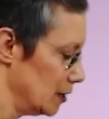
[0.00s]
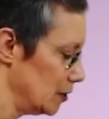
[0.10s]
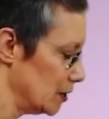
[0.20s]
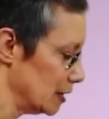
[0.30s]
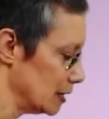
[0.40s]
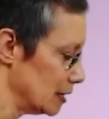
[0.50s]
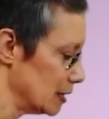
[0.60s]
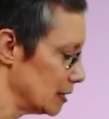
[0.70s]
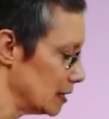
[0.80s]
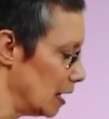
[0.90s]
you can
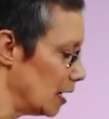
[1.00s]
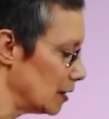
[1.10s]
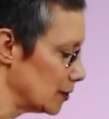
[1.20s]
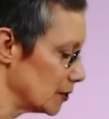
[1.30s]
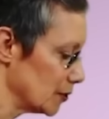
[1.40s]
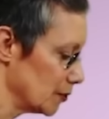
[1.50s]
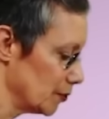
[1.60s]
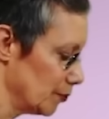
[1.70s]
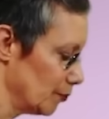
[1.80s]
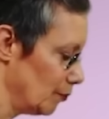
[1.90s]
start
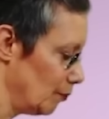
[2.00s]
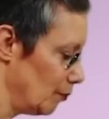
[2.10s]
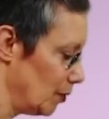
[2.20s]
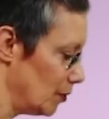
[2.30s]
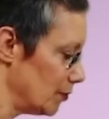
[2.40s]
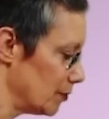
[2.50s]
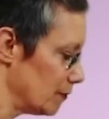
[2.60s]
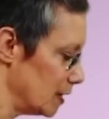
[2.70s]
both of